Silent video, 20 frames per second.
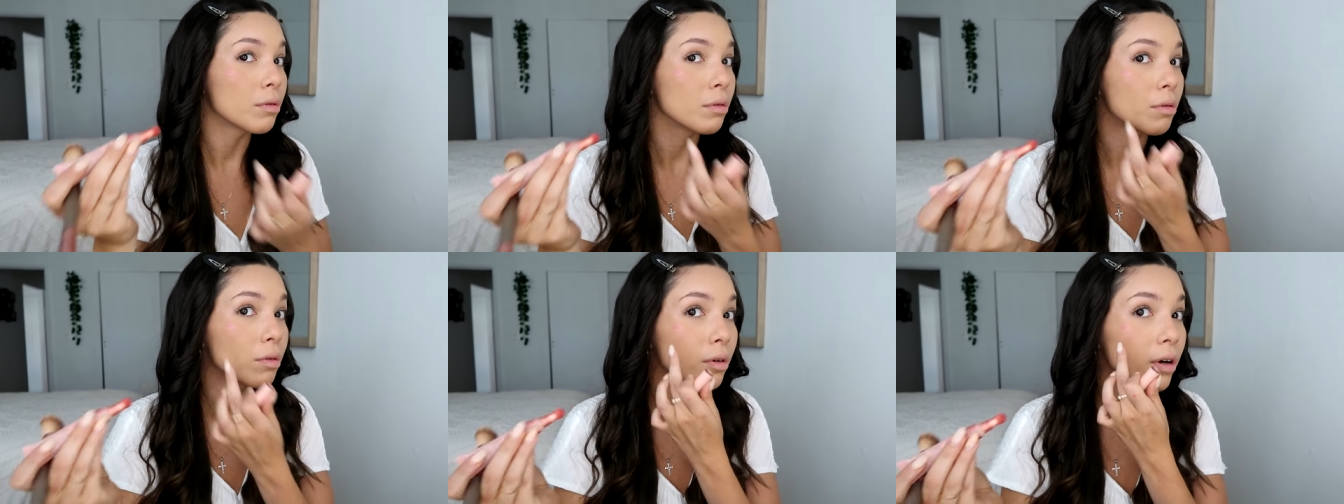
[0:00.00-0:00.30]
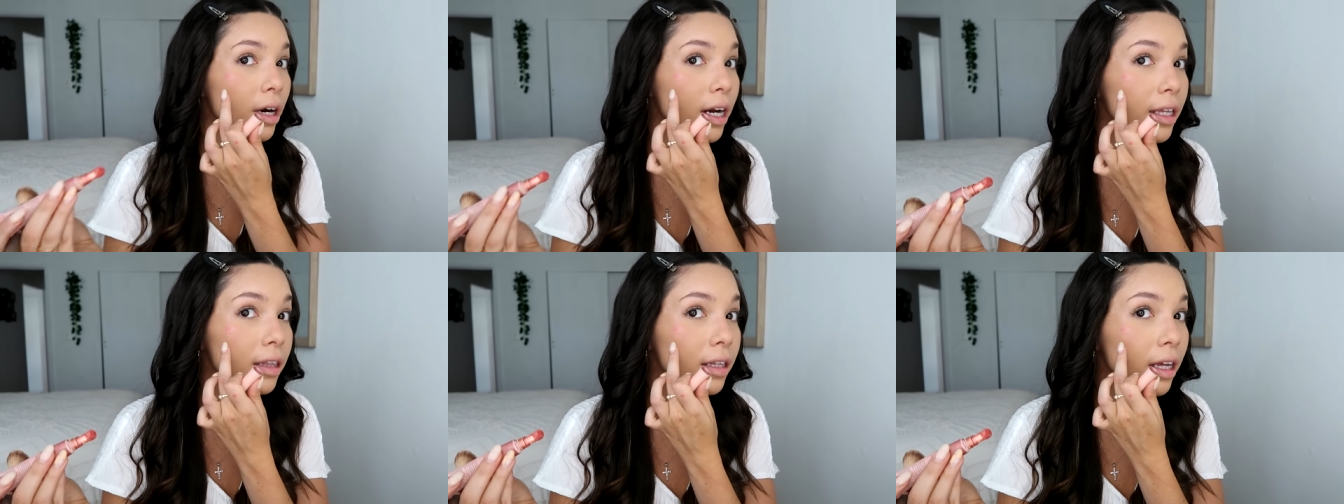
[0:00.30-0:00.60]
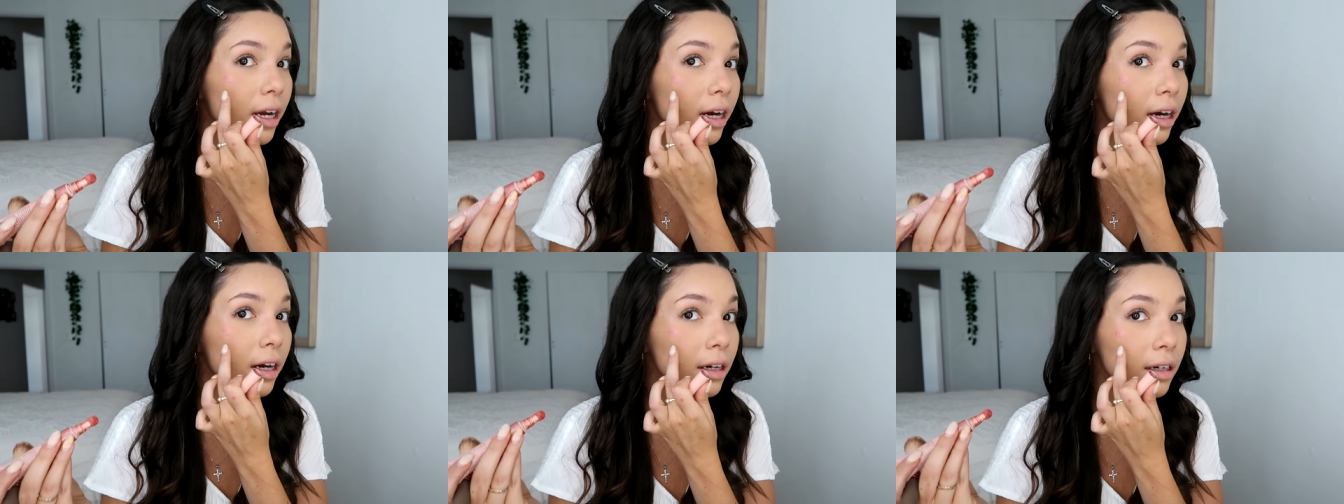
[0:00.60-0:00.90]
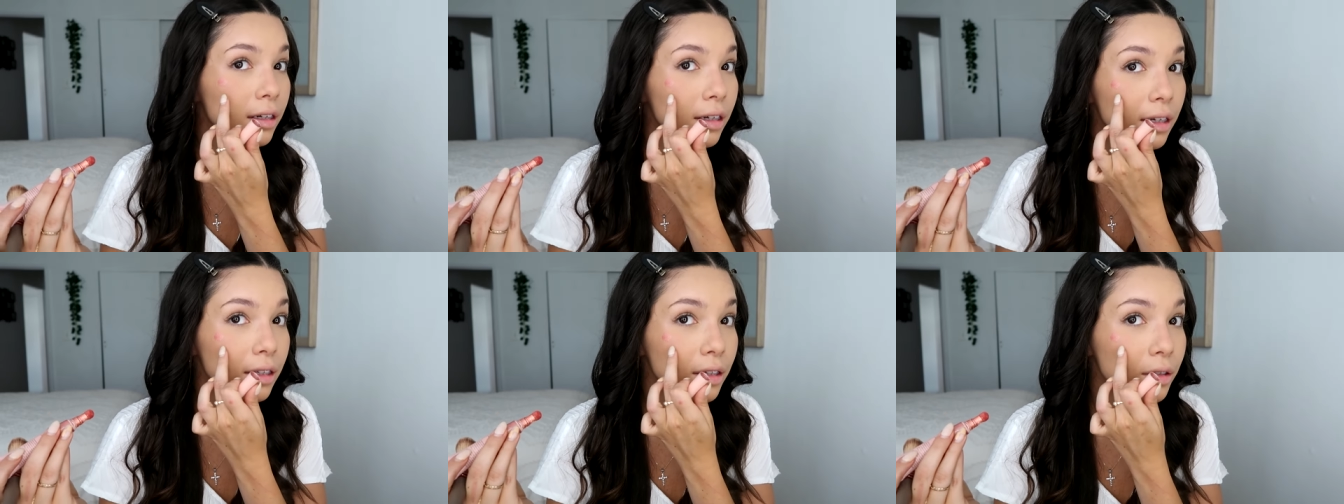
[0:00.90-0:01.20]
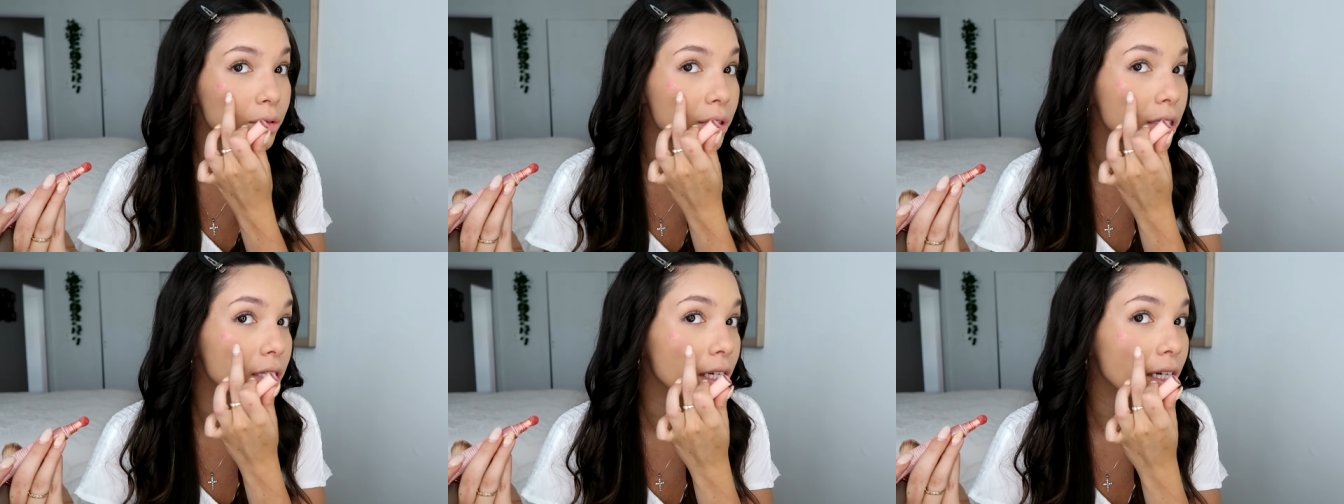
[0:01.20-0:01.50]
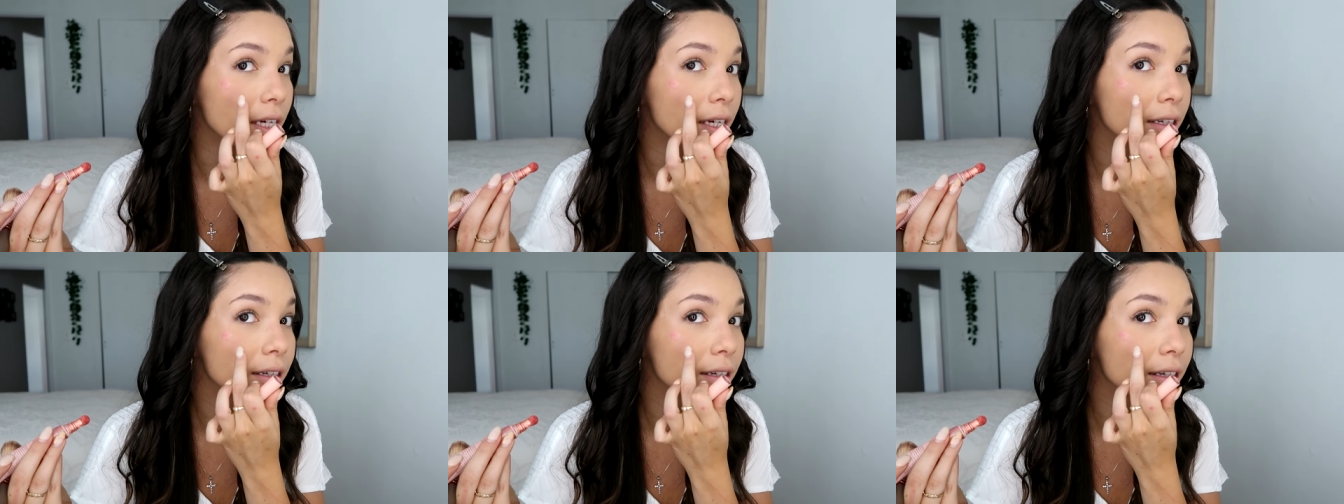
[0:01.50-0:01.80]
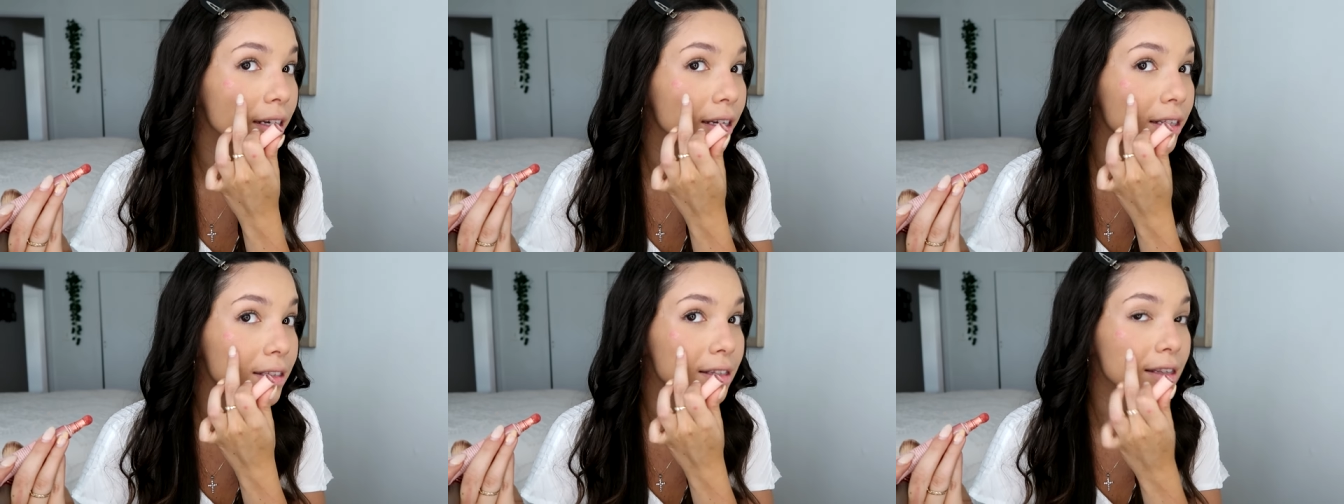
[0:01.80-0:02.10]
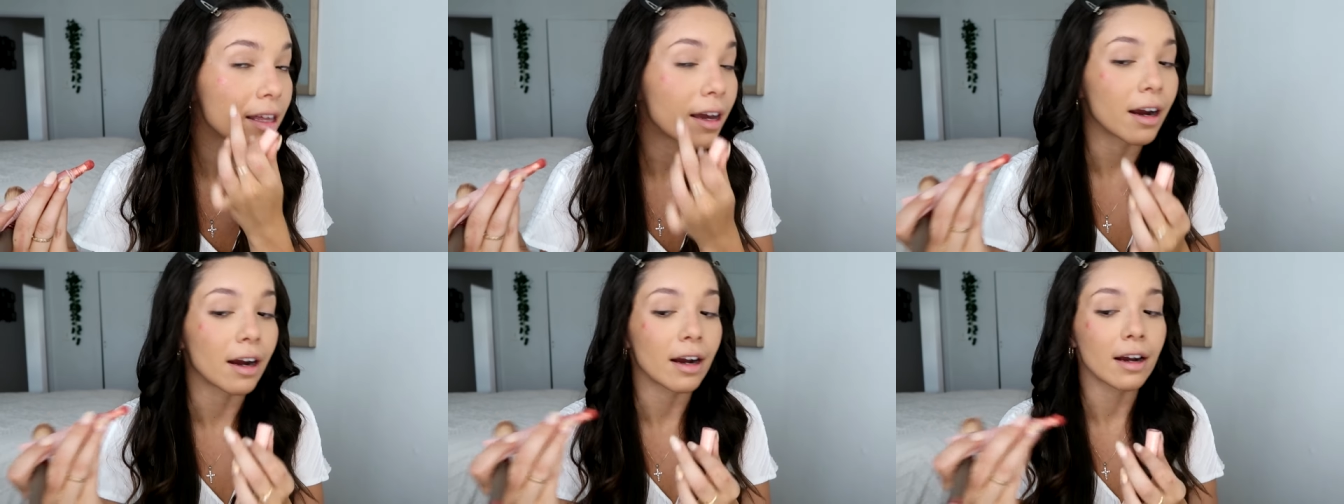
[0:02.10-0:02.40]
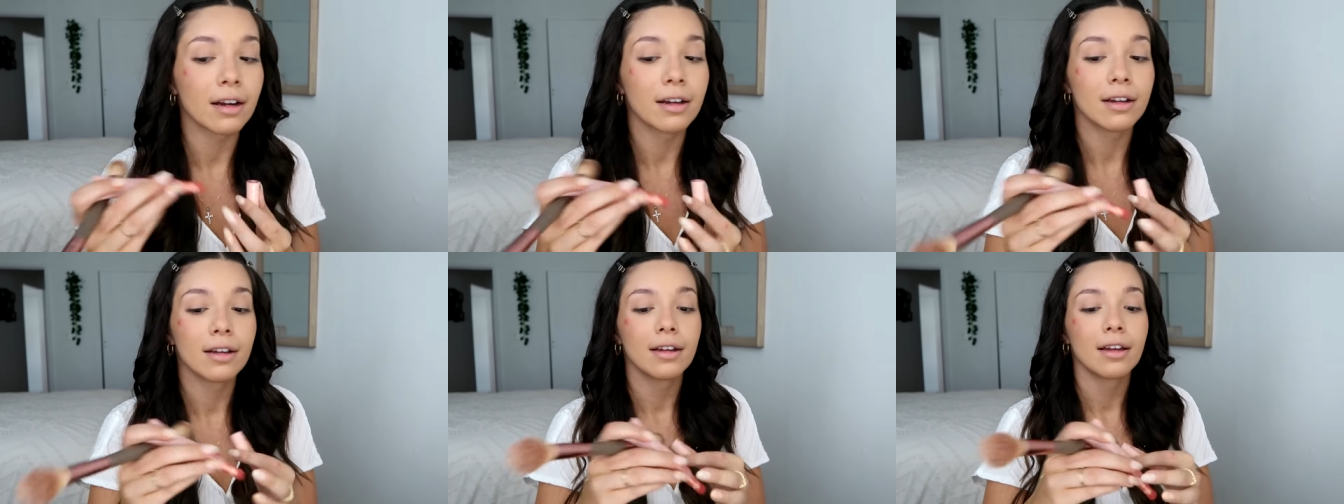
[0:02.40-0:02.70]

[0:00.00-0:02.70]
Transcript: right there. Can you see it? It's there.